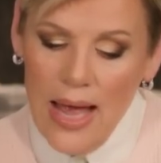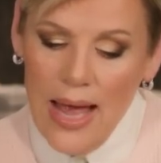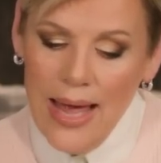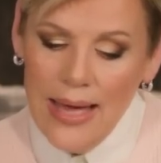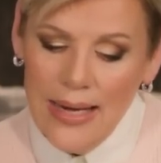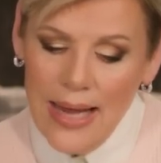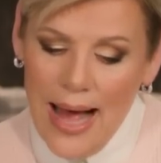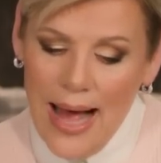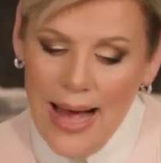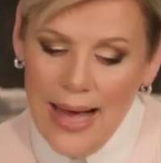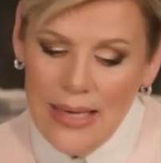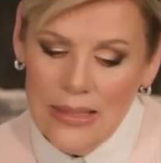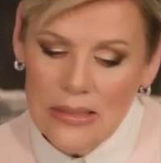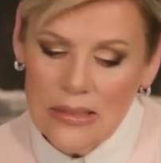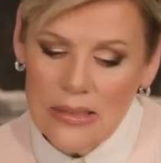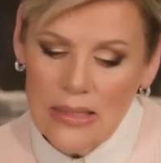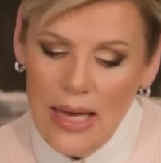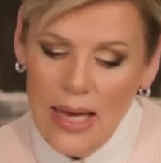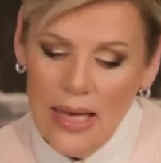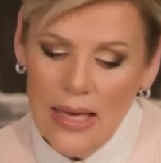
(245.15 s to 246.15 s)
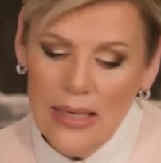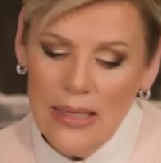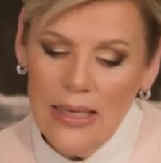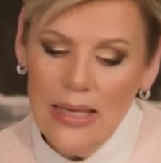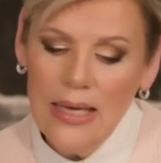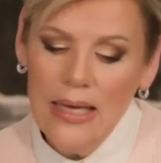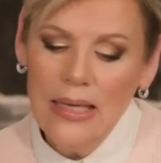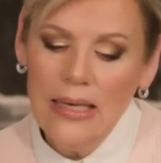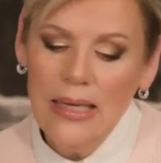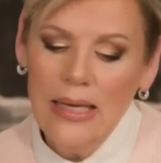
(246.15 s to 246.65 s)
And I said,
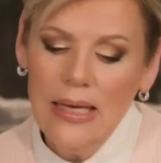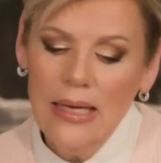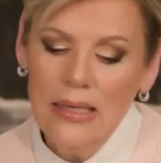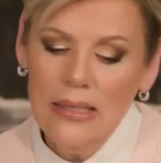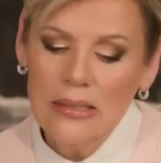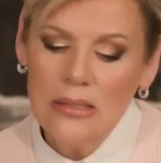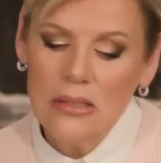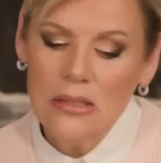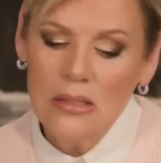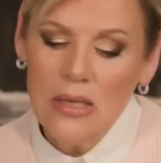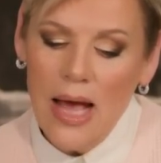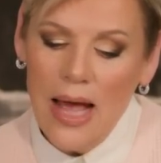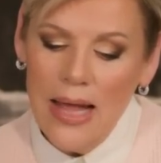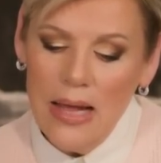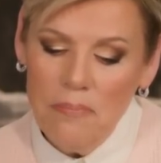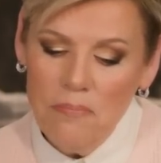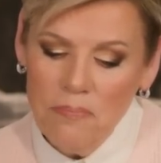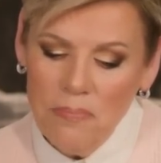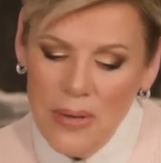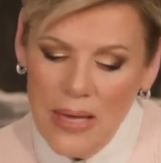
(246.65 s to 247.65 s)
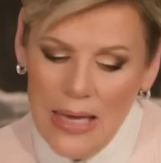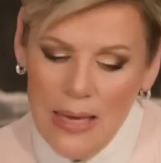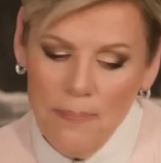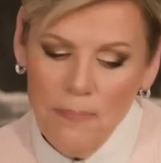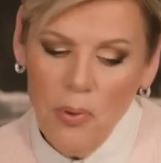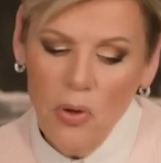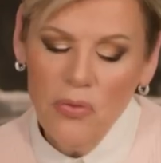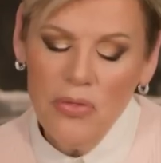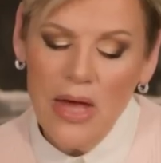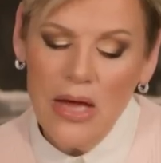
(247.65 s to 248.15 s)
it is a
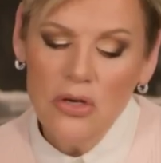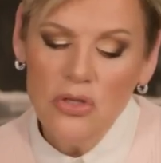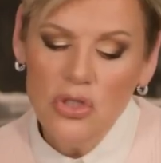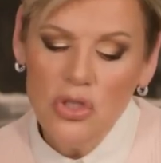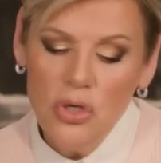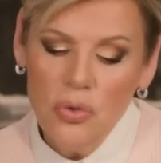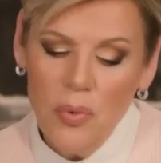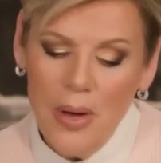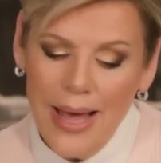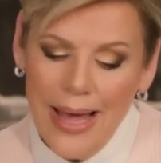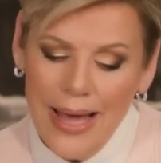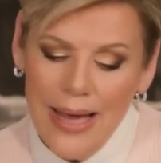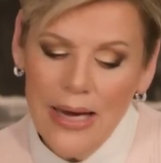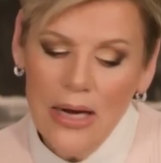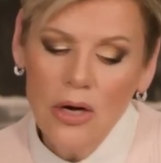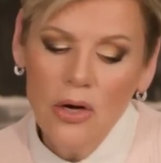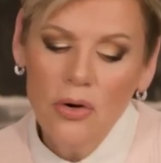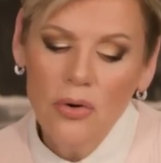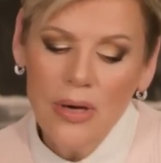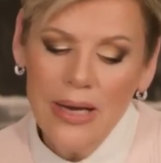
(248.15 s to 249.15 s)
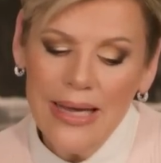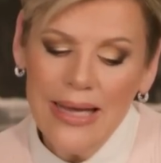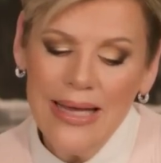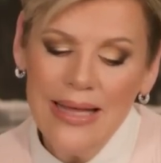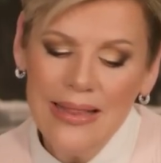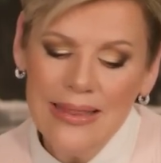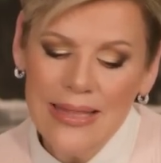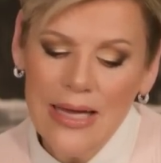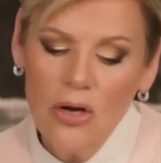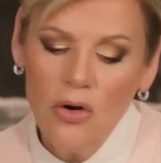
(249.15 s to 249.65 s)
people that do err
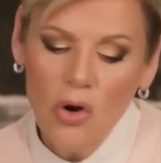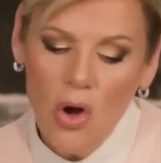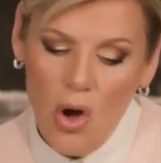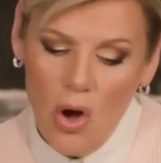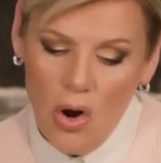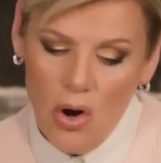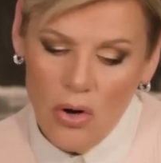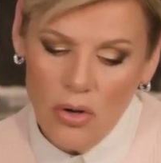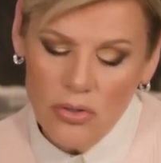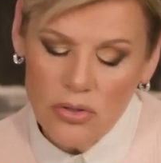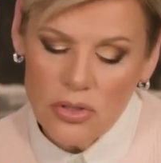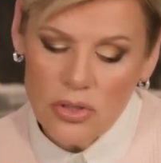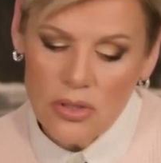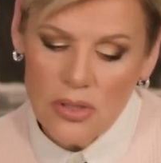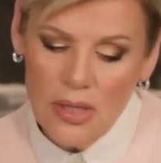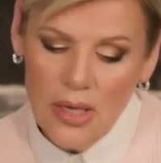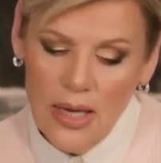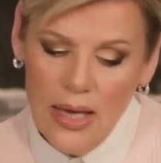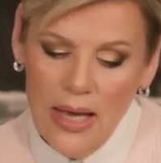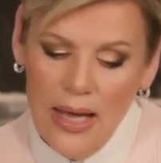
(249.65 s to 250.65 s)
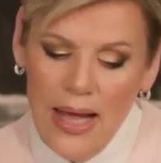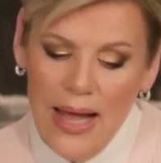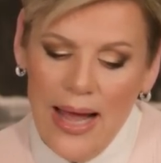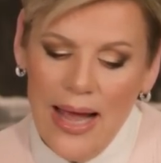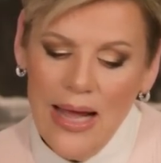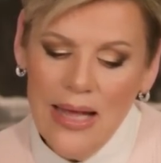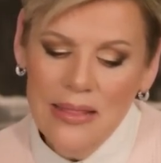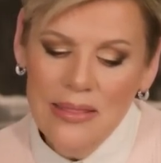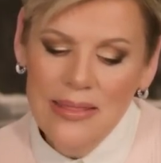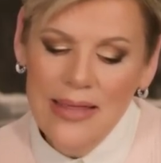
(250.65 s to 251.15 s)
in their hearts,
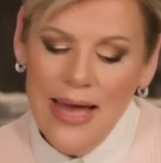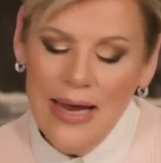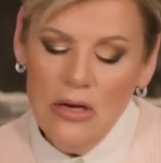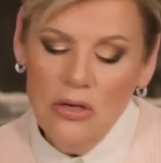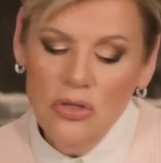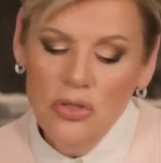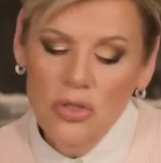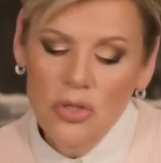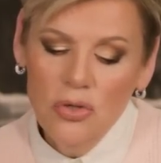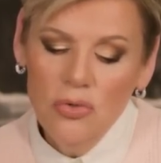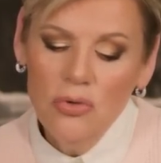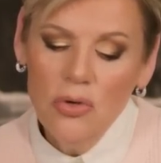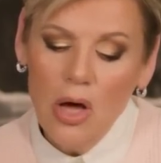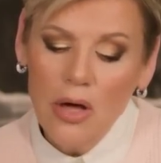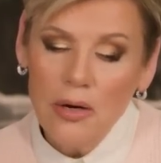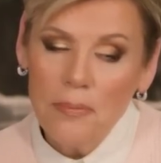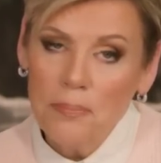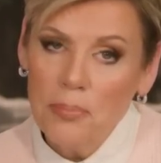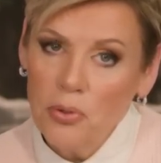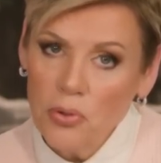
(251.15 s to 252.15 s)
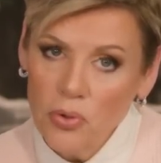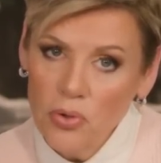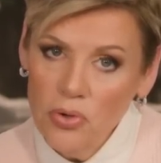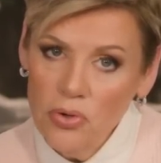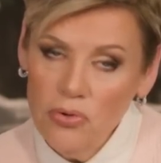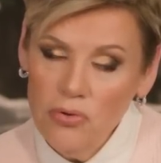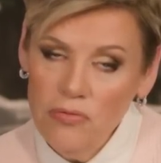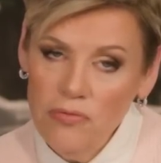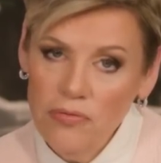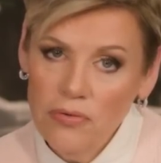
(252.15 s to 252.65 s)
and they do not
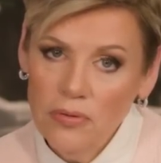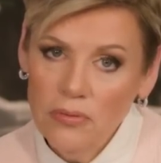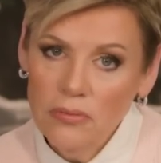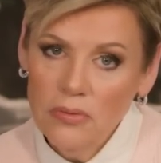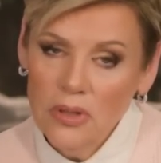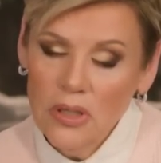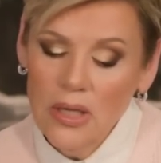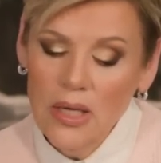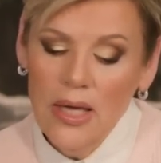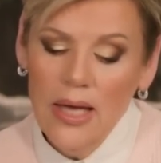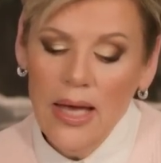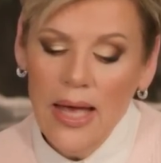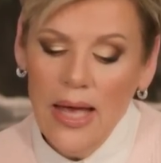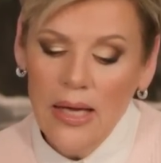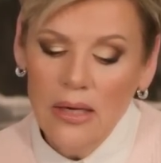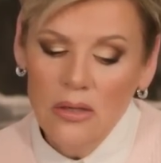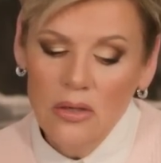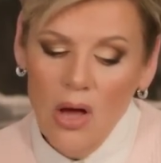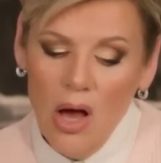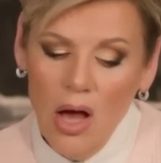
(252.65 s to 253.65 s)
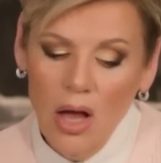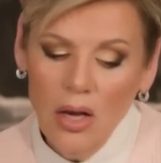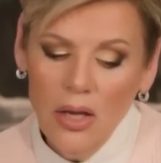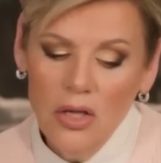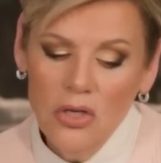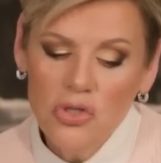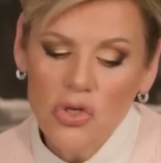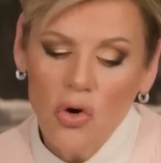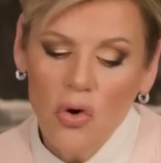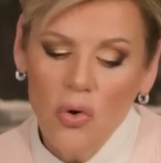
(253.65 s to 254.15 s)
approve,
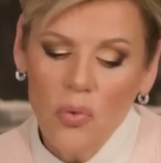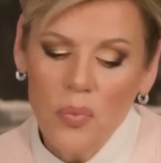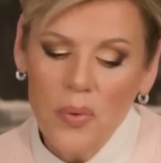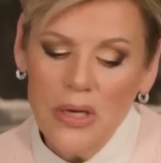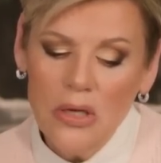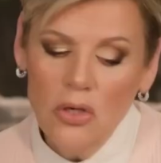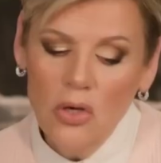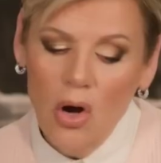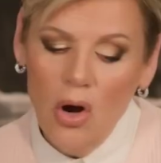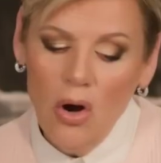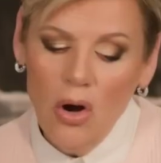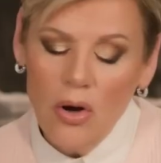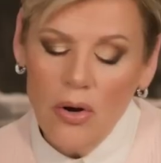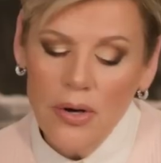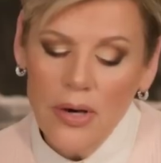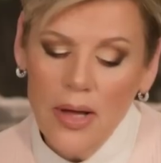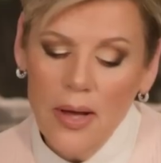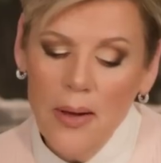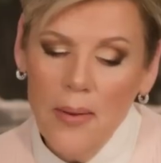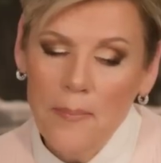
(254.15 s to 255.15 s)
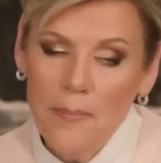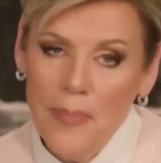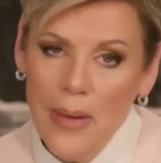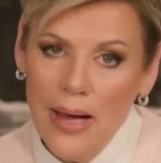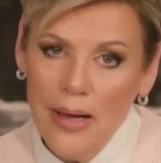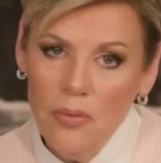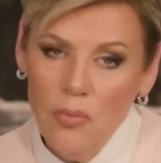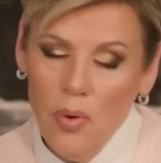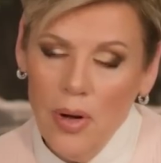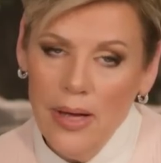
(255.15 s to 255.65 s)
acknowledge, or regard
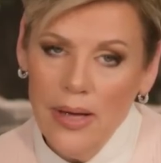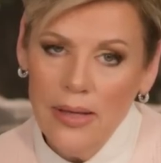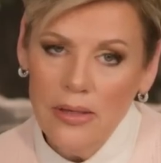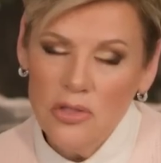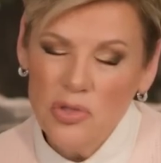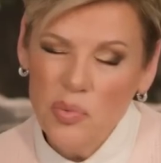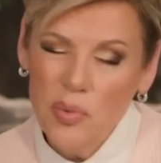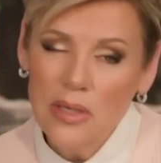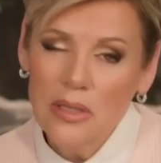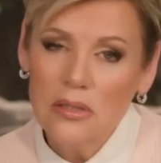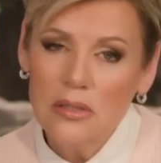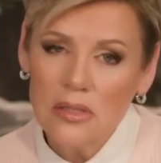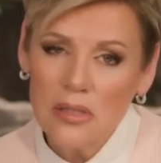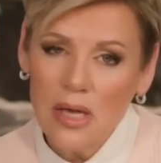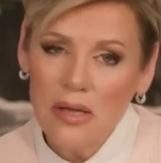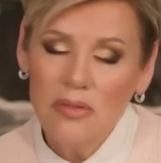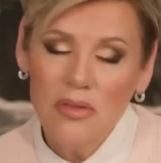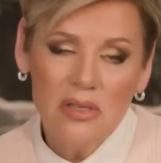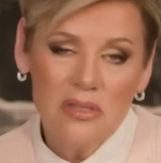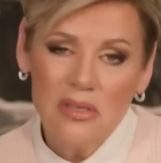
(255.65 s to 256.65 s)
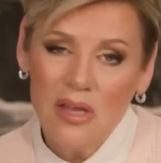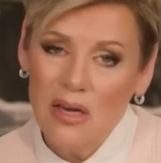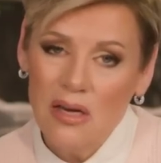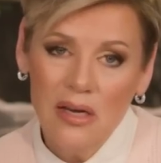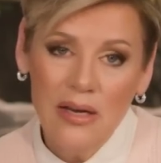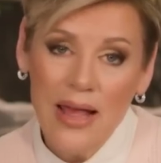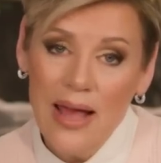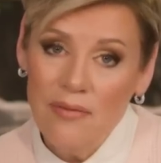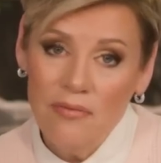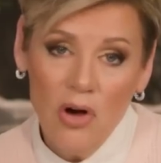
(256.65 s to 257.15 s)
my ways. We could say this, they
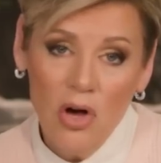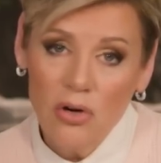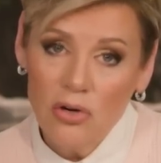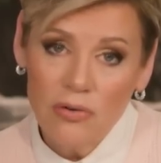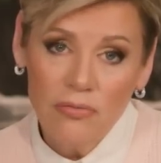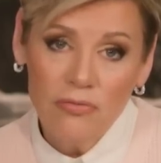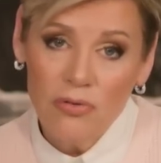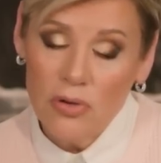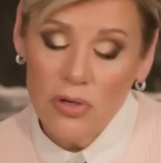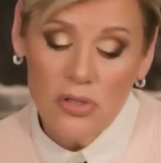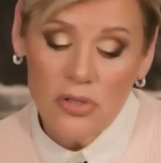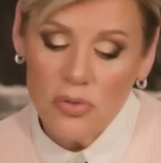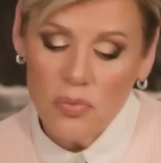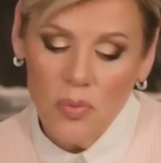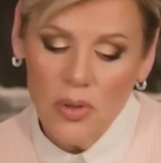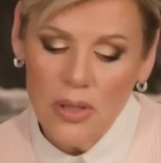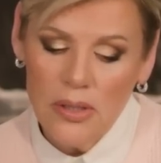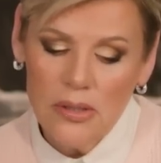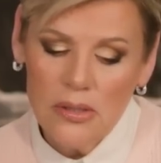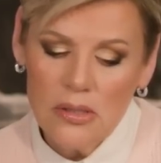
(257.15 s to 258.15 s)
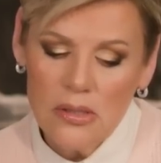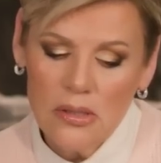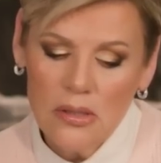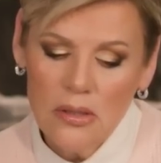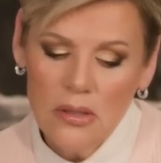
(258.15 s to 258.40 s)
didn't have honor for His ways.